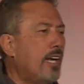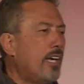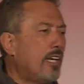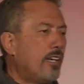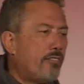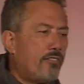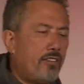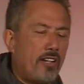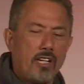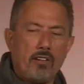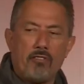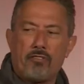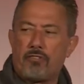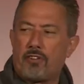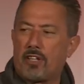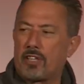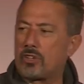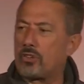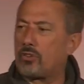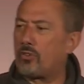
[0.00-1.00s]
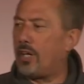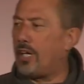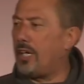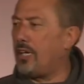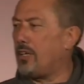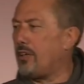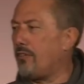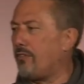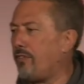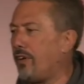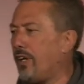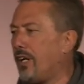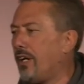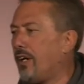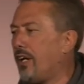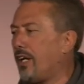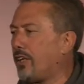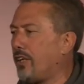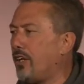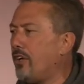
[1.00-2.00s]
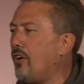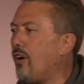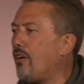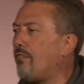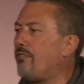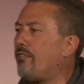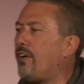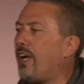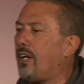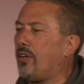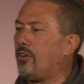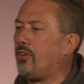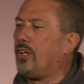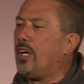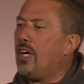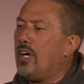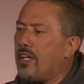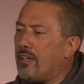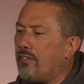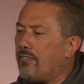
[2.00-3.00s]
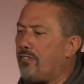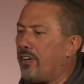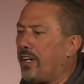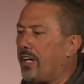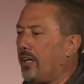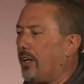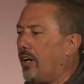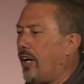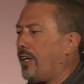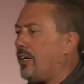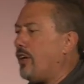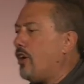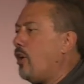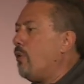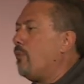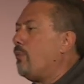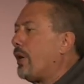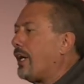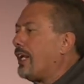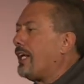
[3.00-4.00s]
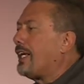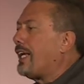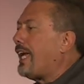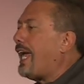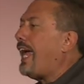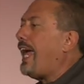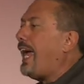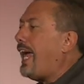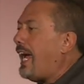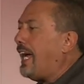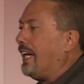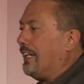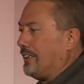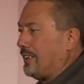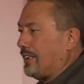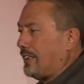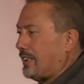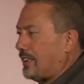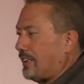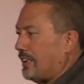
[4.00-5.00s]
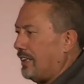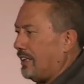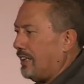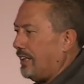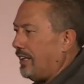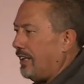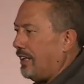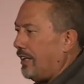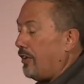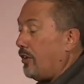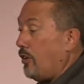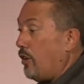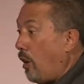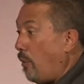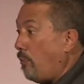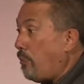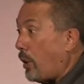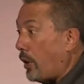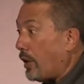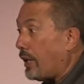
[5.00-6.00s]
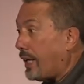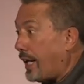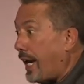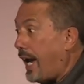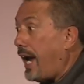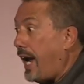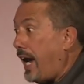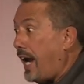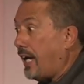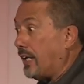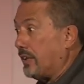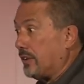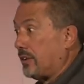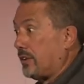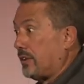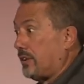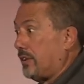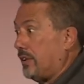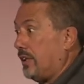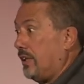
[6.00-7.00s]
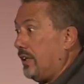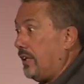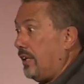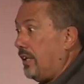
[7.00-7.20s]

You're feeling frustrated. You're feeling like you're not valued. You're feeling like nobody cares. Nobody cares.